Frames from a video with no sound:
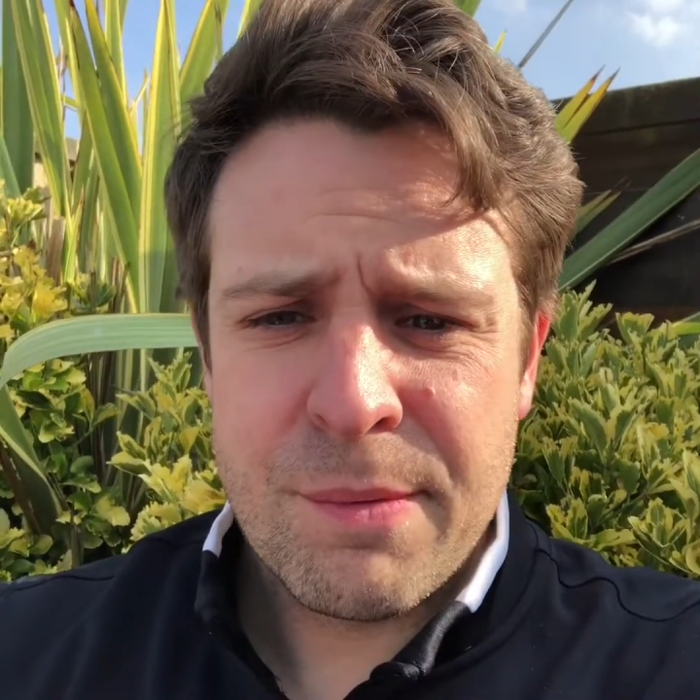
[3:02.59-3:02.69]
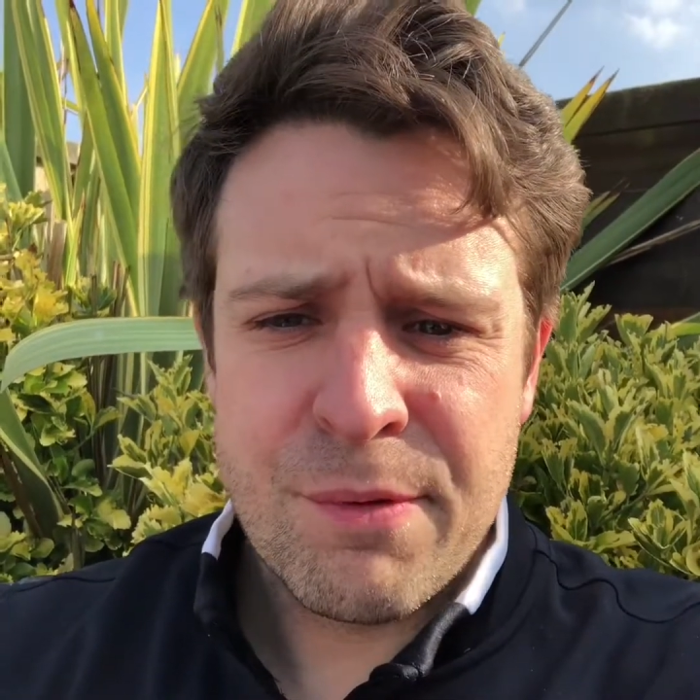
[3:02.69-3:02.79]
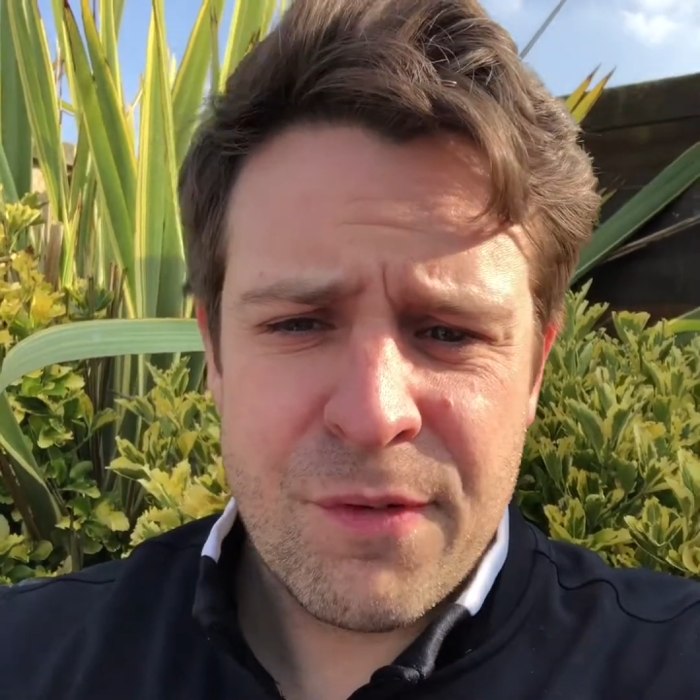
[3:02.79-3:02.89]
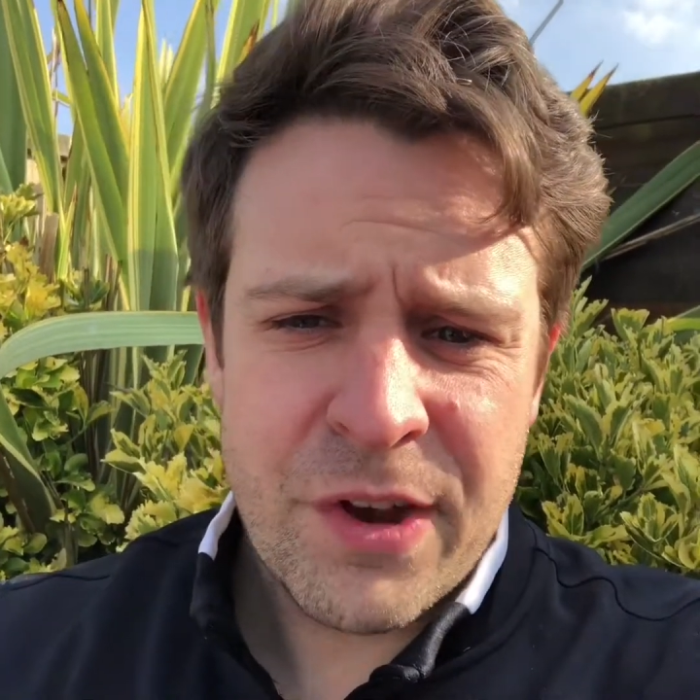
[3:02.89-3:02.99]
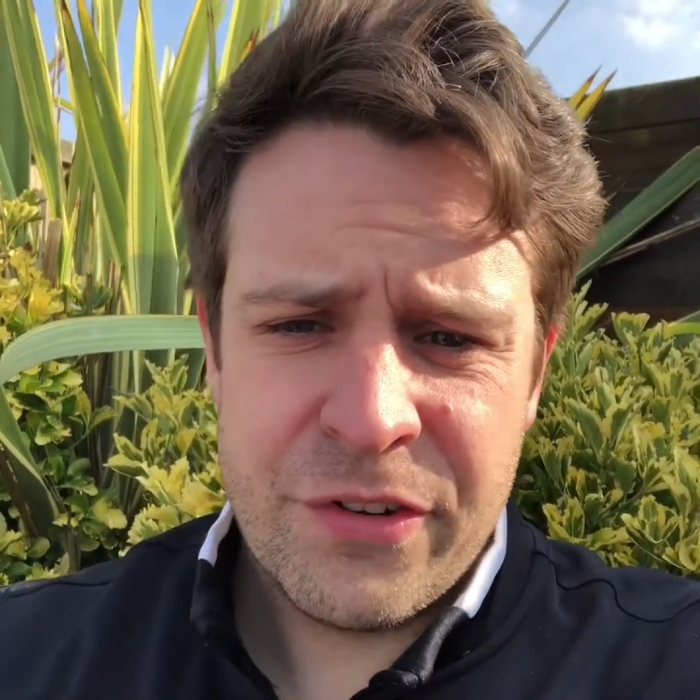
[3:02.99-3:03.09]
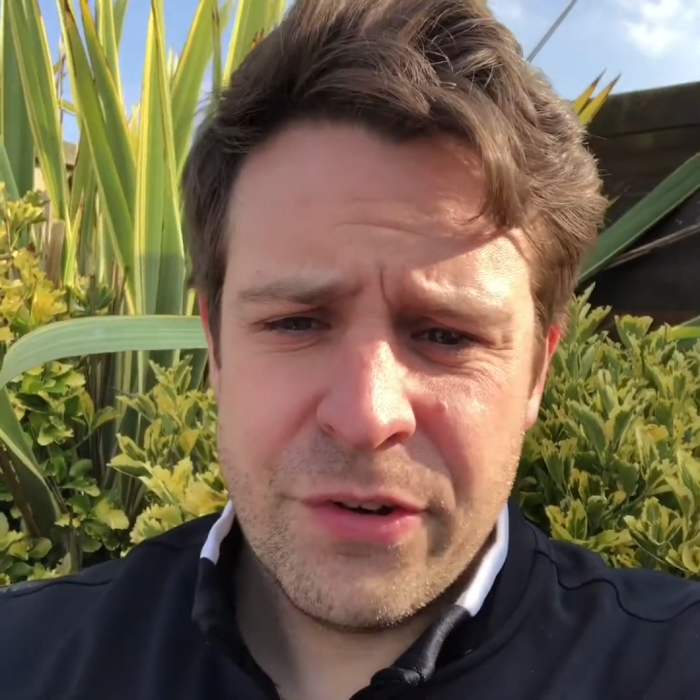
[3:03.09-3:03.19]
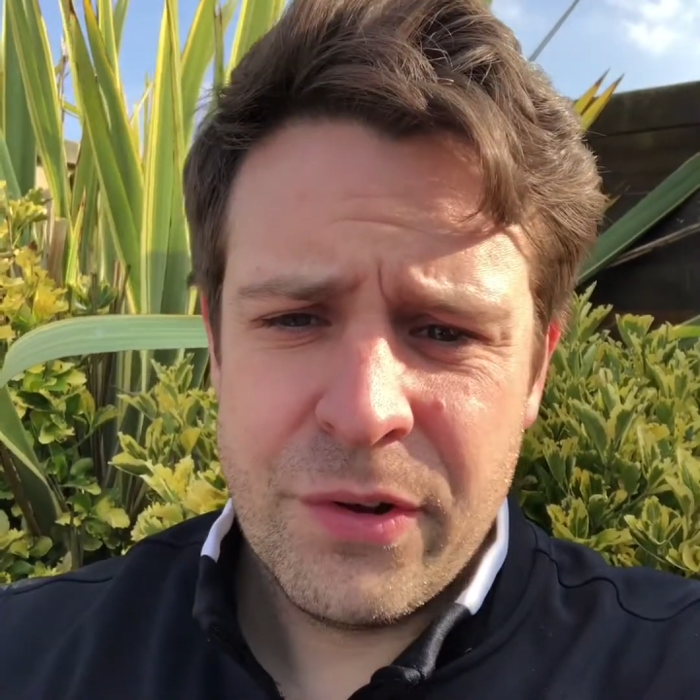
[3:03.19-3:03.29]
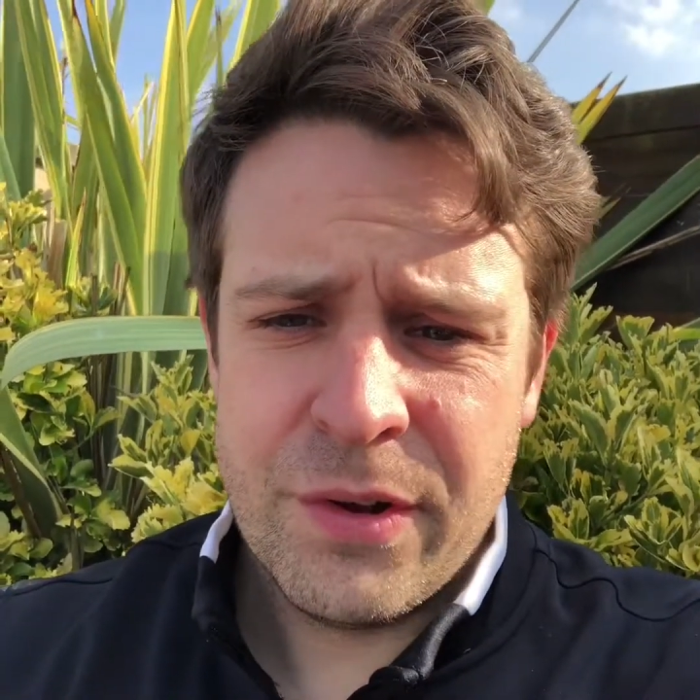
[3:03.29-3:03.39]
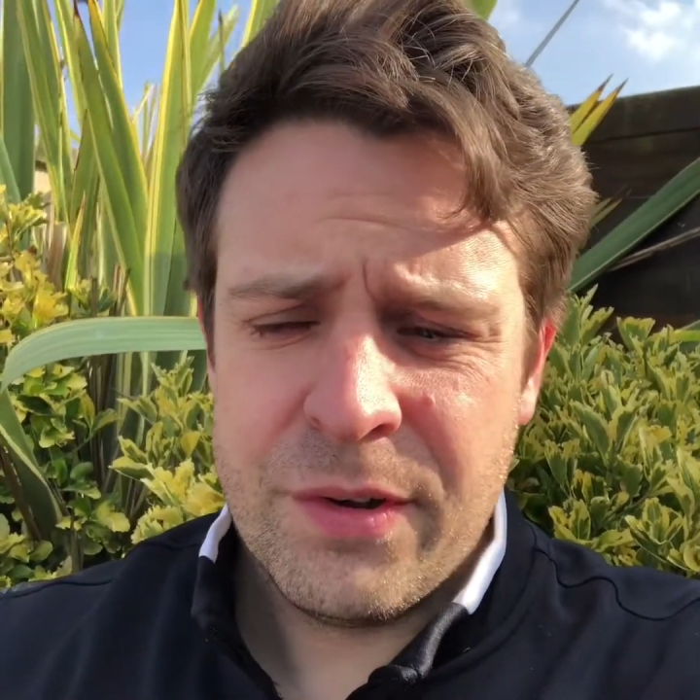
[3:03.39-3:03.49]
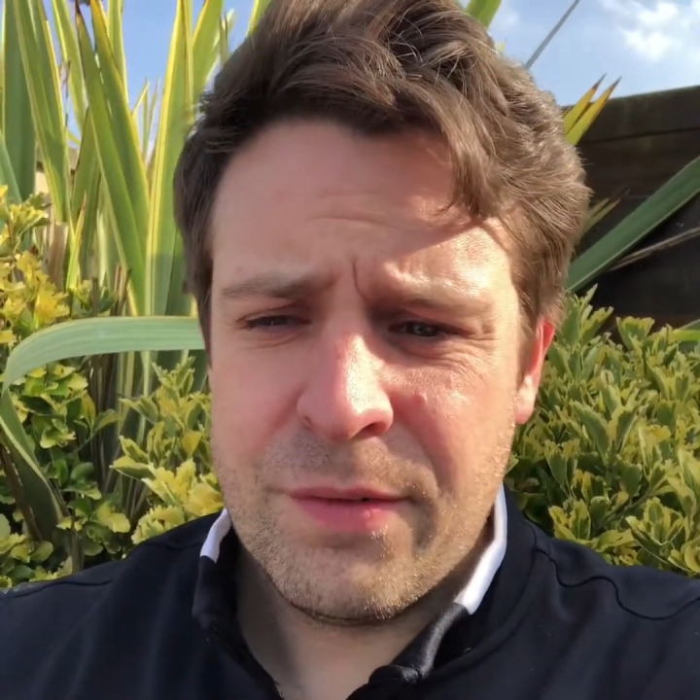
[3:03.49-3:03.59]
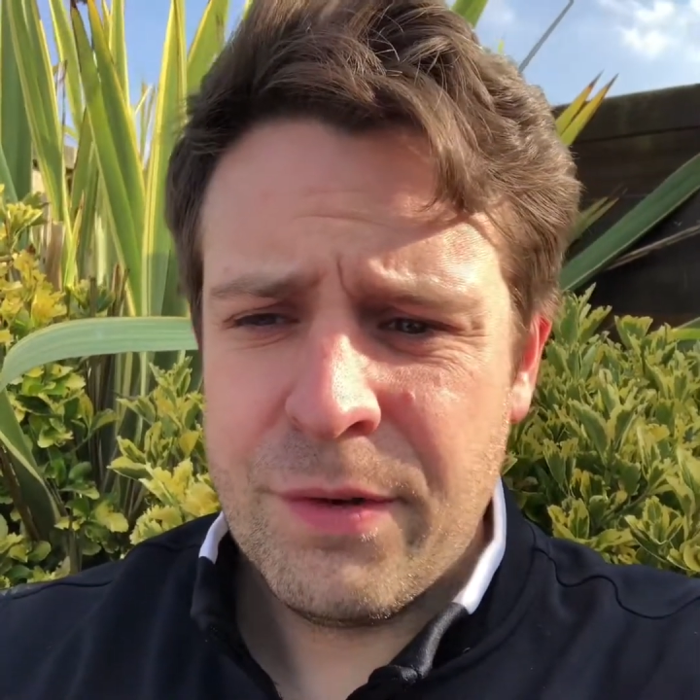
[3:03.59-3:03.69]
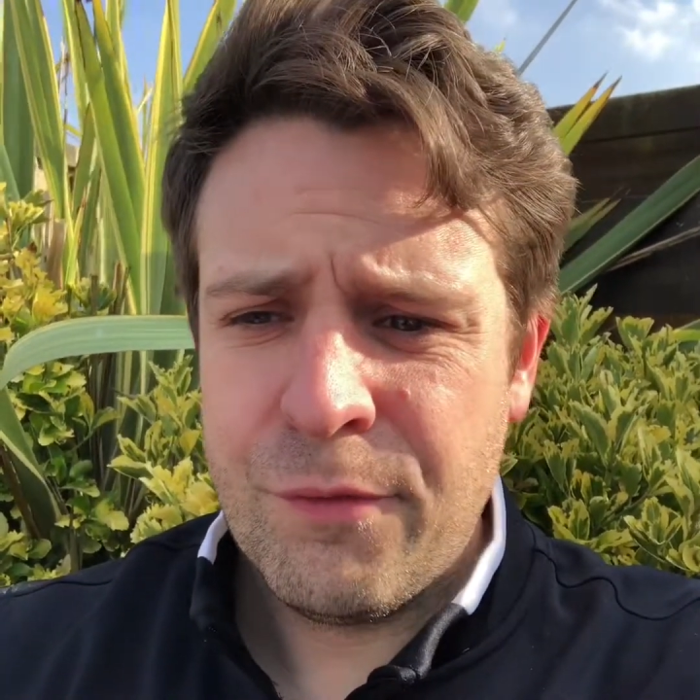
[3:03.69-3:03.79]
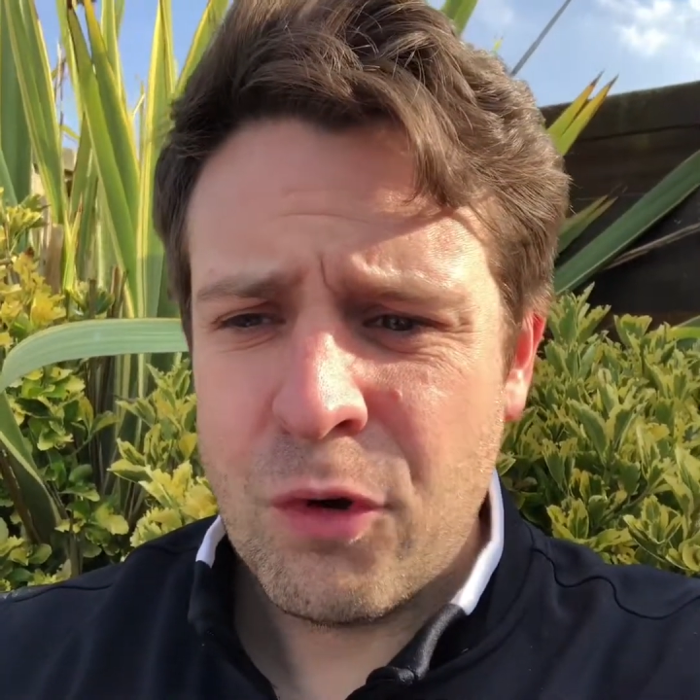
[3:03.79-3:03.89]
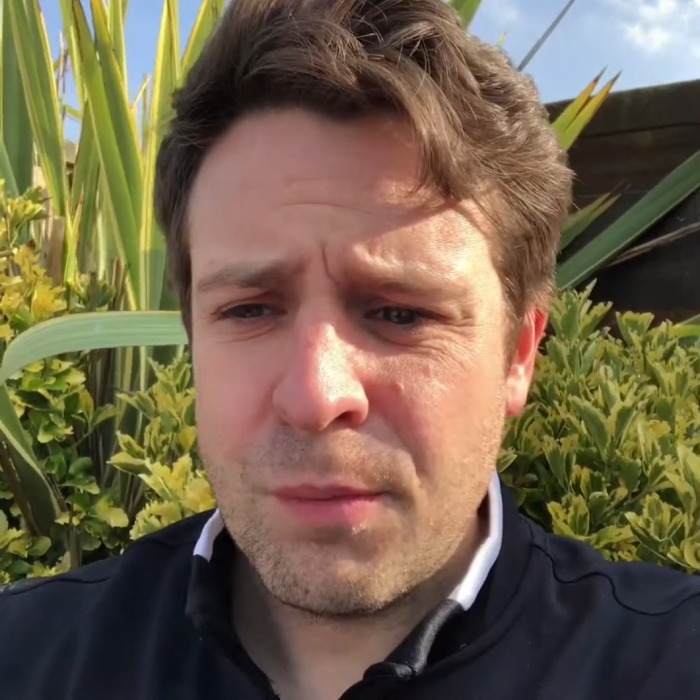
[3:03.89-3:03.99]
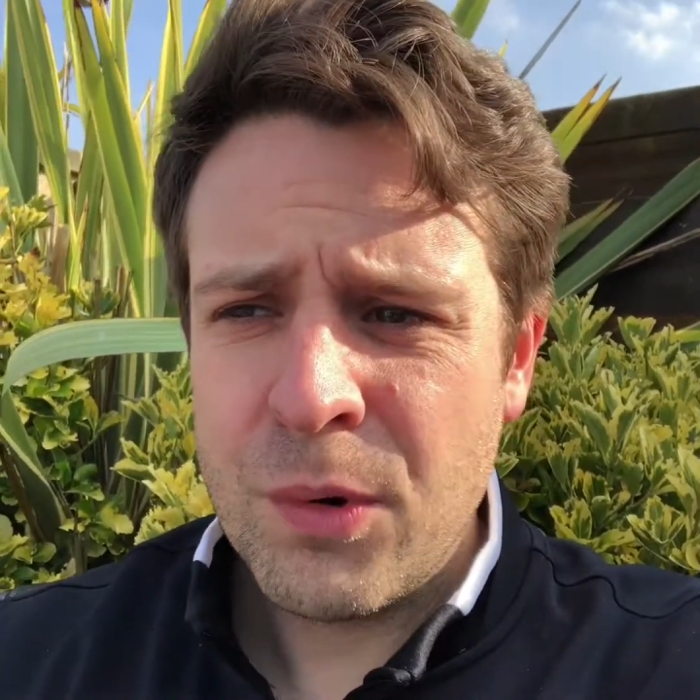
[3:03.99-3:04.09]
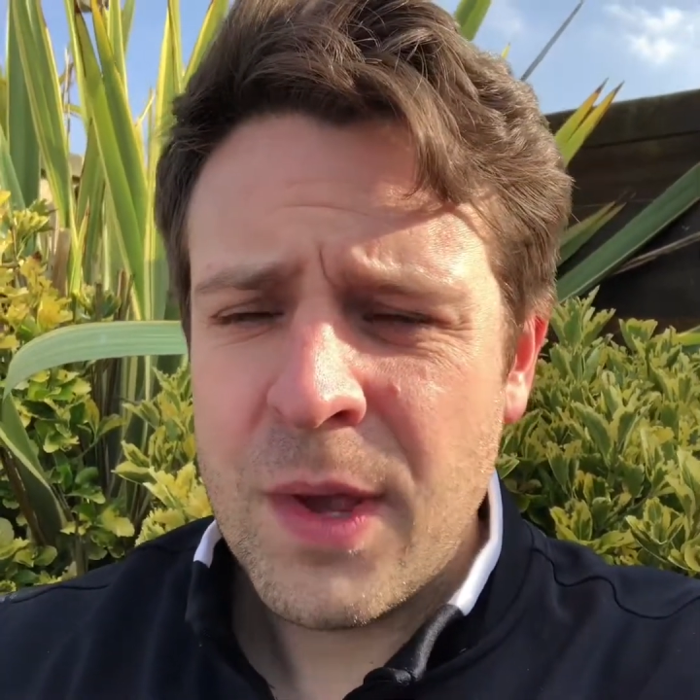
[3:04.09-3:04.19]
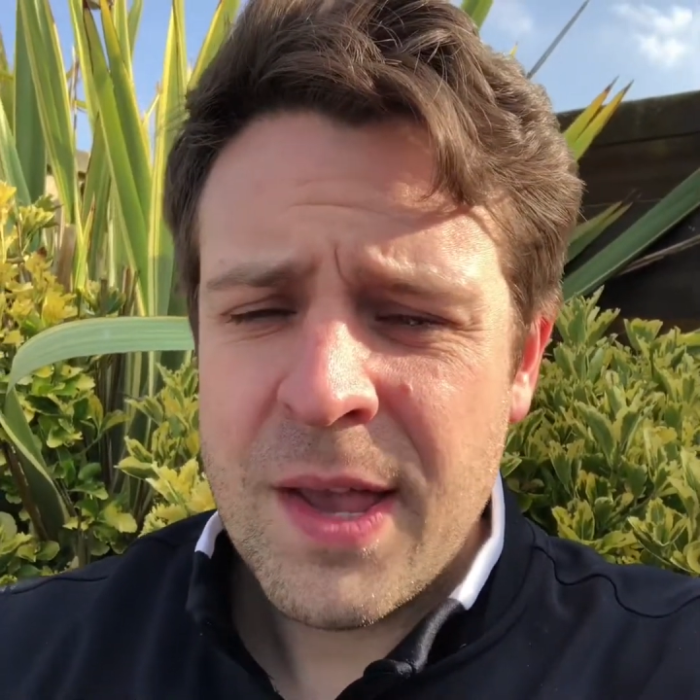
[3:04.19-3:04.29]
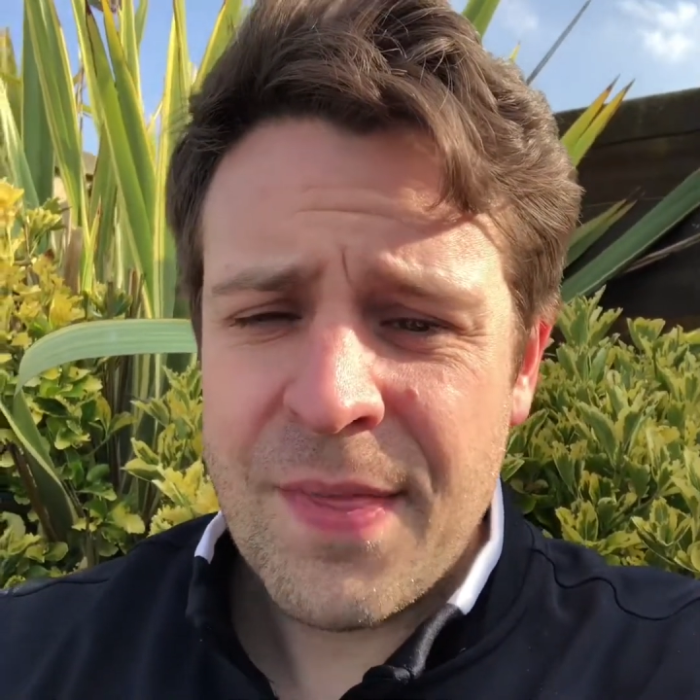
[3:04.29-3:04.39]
professional and formal.